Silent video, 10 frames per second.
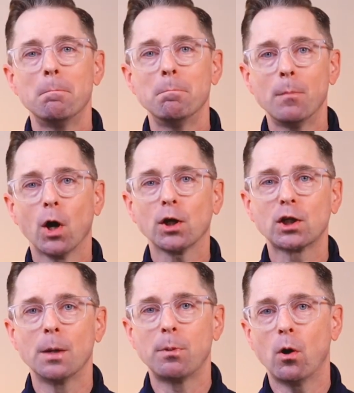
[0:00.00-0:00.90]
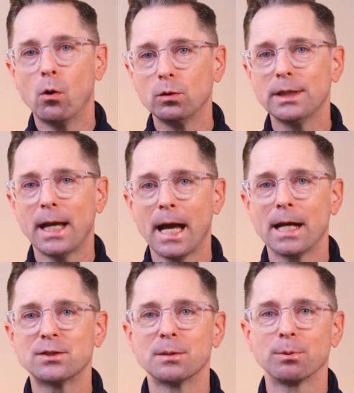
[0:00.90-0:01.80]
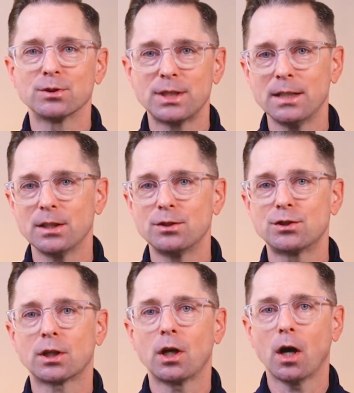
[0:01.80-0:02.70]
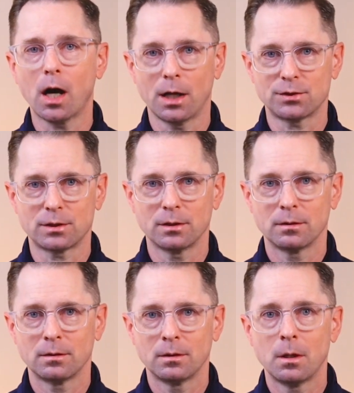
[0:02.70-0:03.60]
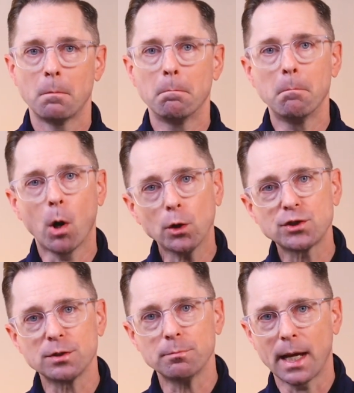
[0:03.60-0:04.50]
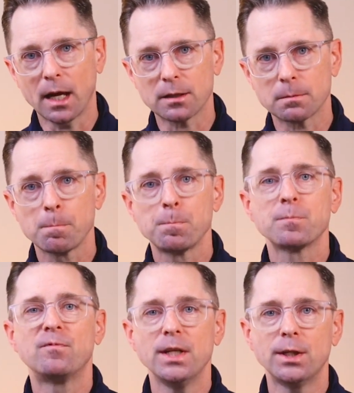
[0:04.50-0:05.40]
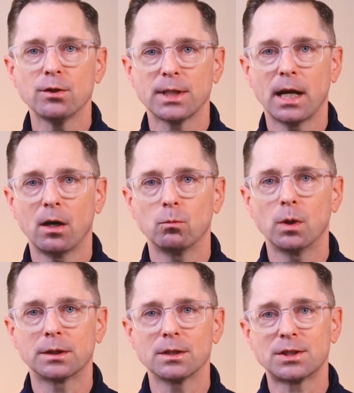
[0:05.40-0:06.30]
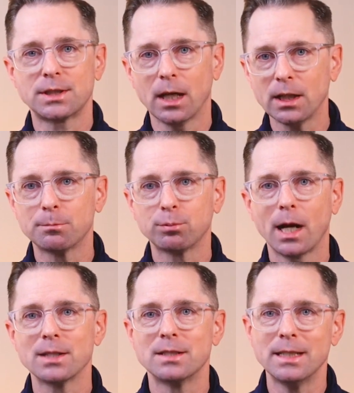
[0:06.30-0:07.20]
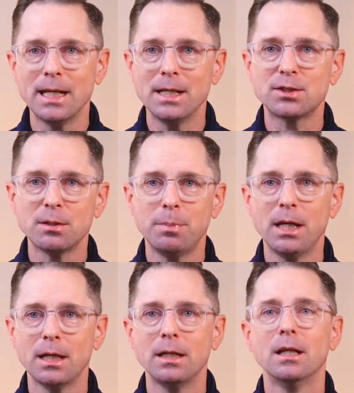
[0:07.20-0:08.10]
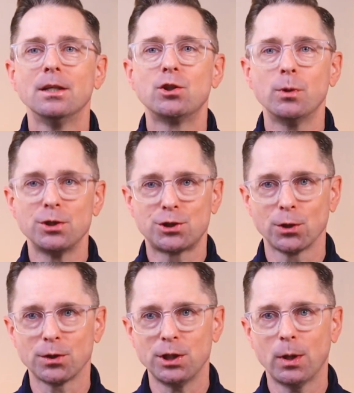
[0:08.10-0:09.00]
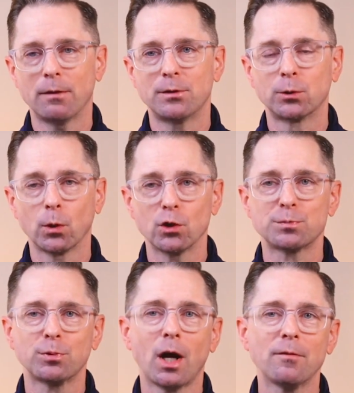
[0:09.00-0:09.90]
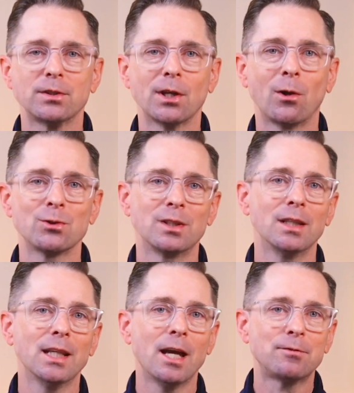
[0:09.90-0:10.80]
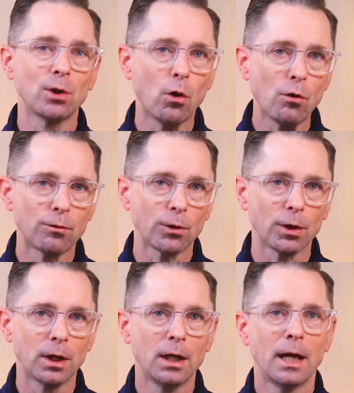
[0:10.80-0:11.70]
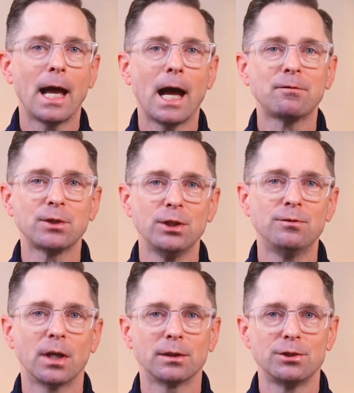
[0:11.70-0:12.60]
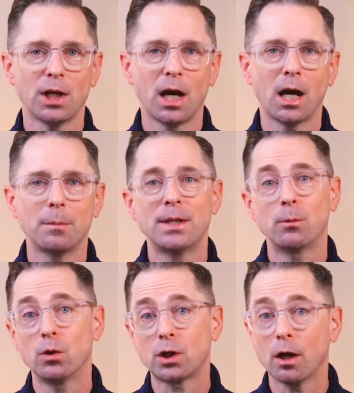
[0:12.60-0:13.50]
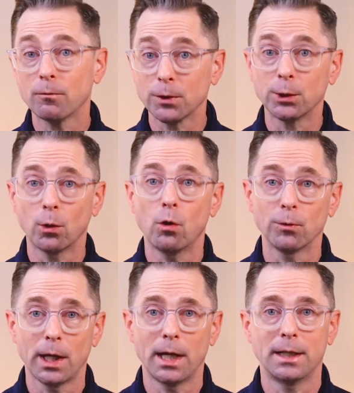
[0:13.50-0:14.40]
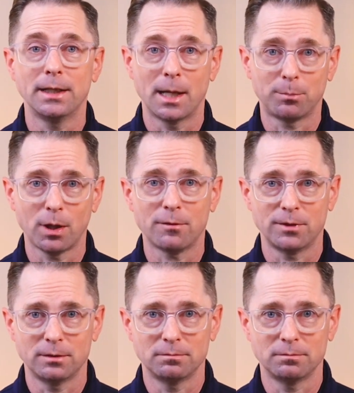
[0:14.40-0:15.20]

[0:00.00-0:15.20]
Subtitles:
Markup only adds the percentage to cost. Margin math figures out what the selling price needs to be to ensure that you have the gross profit dollars left over after you've done the job that will cover your overhead and net profit.